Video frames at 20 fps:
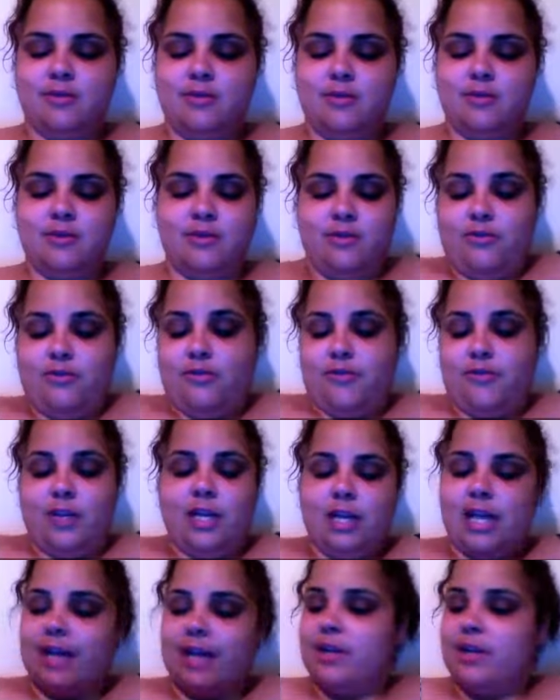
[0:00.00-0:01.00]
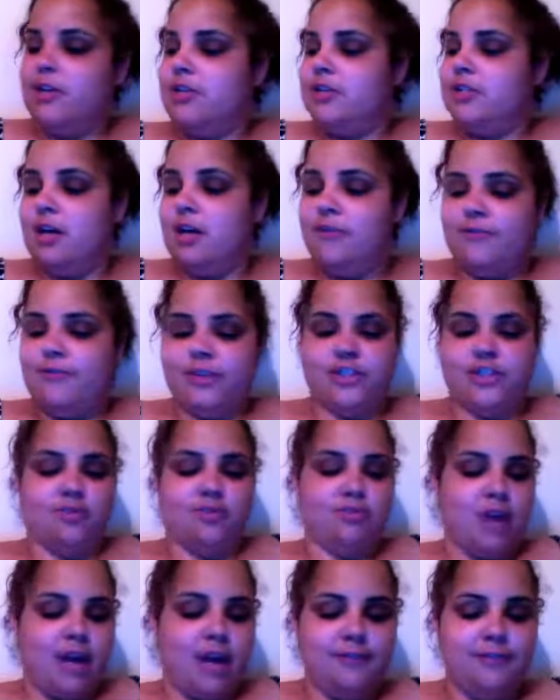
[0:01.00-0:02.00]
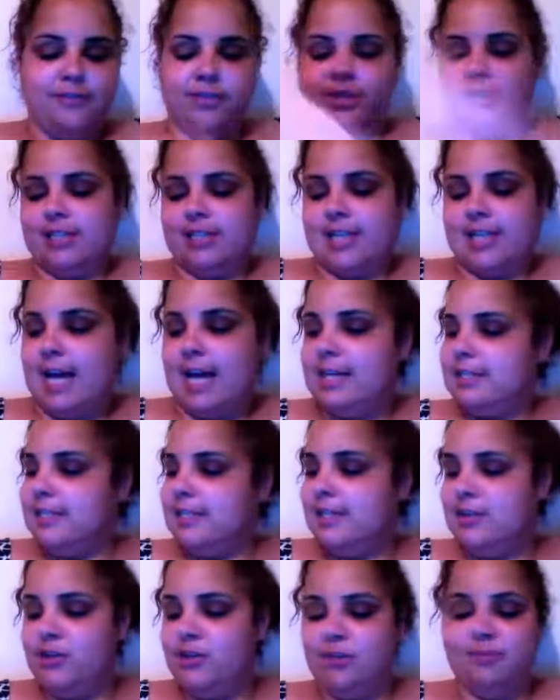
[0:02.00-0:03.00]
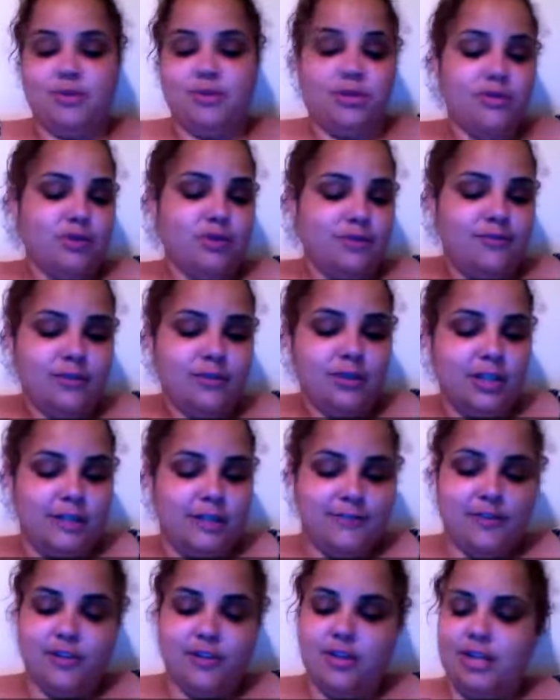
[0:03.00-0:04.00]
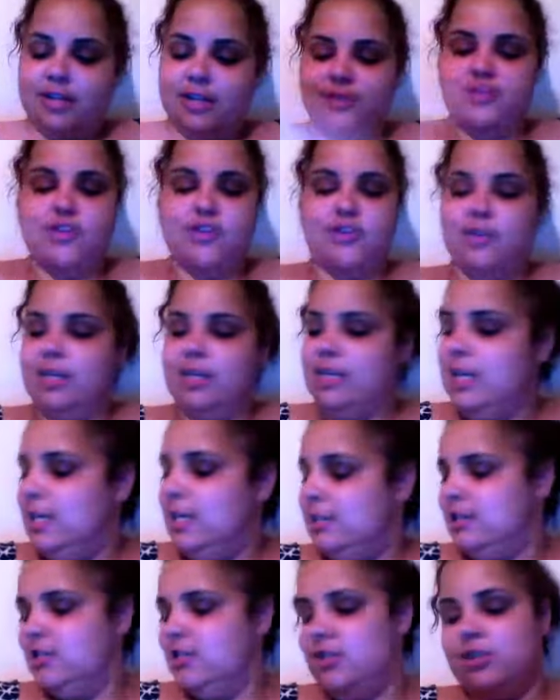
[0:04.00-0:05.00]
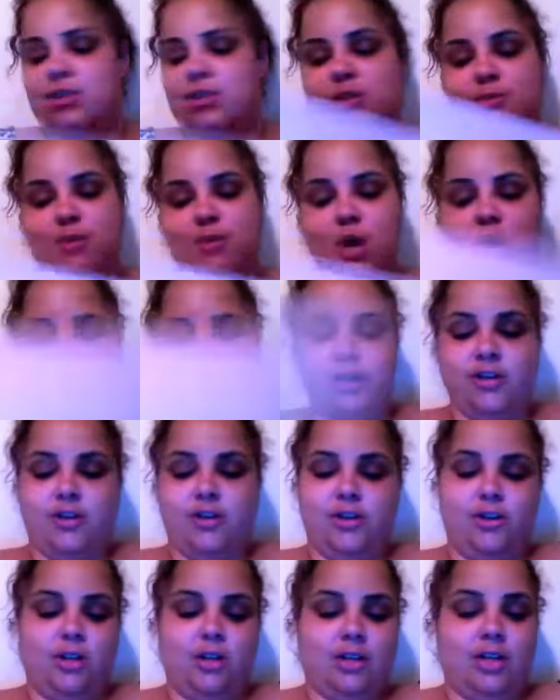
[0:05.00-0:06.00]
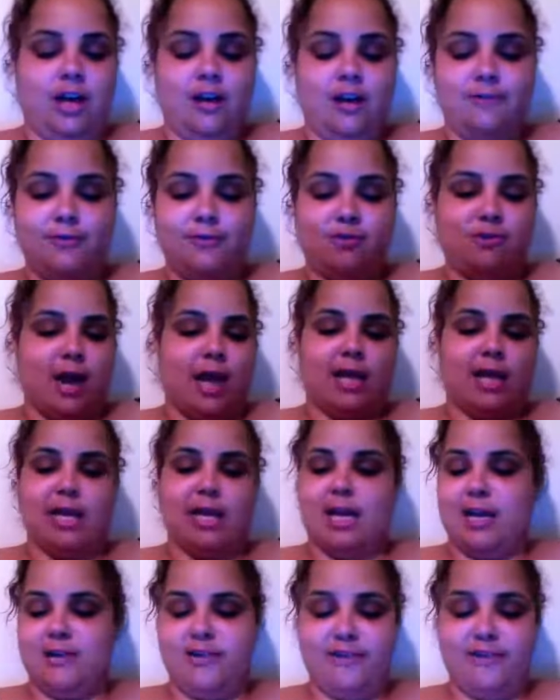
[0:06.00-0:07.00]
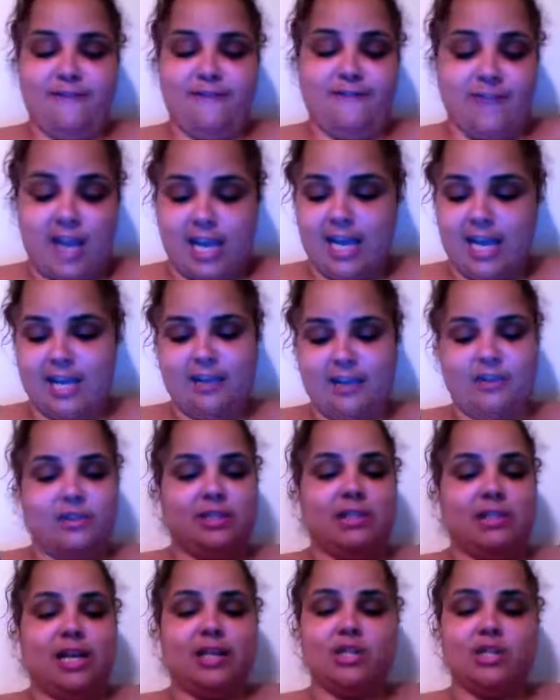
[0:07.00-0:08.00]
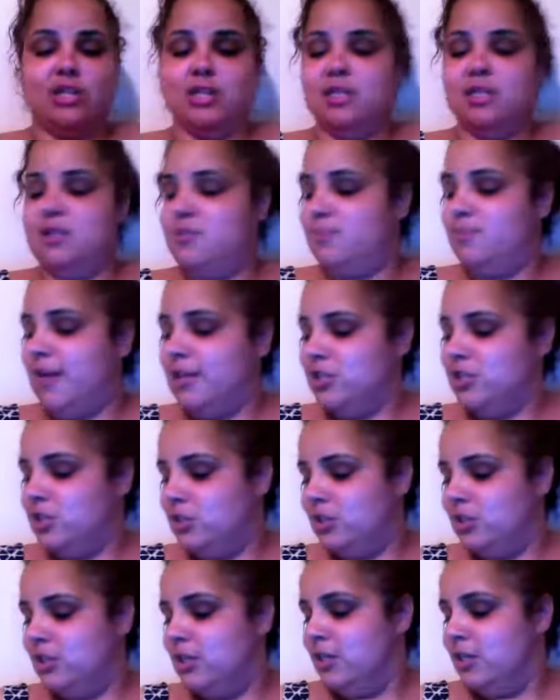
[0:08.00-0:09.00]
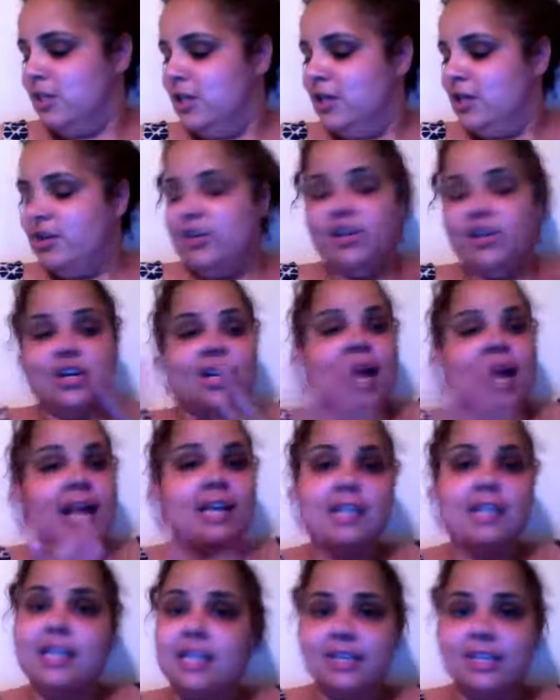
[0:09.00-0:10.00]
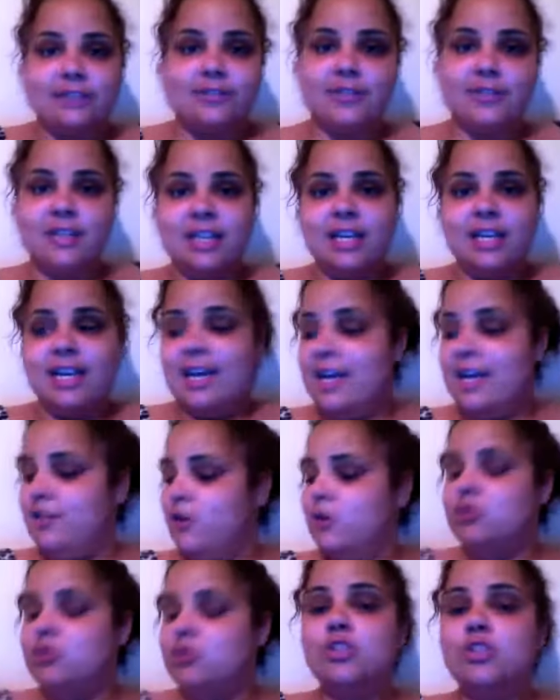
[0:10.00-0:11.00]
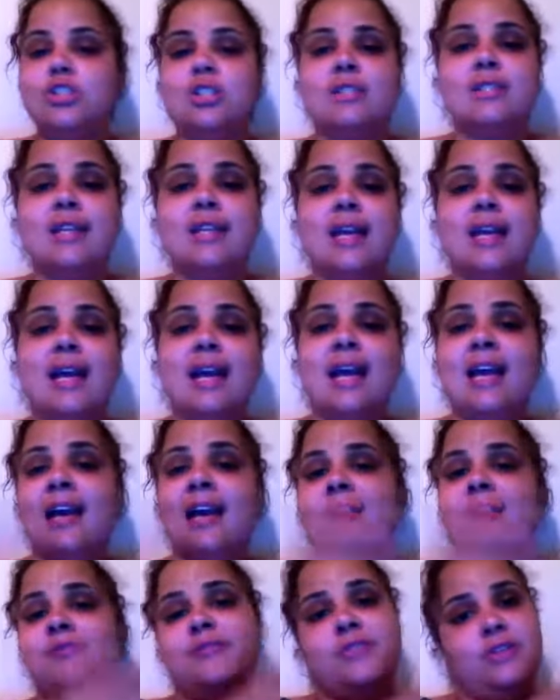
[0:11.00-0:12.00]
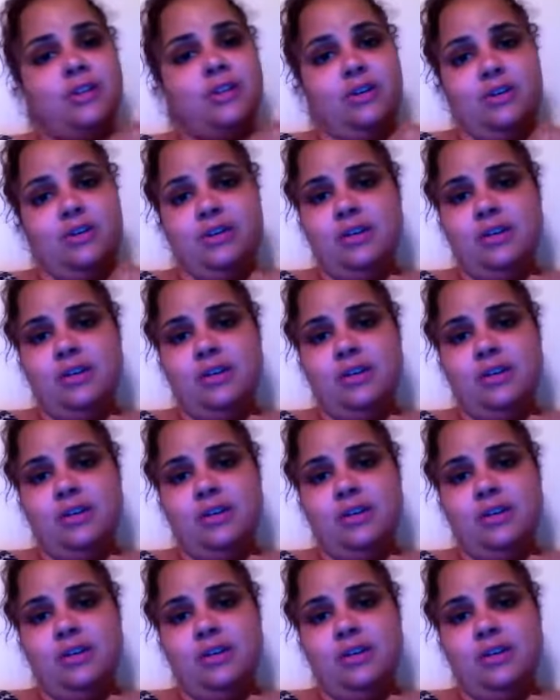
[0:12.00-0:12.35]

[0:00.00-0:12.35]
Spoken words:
you feel like you're selfish, you're prideful, you're talented, you're beautiful if you're this, you're elite, you're smart, you're love crackhead, you're vain, you're sexually special, you're naive. And those are just a handful.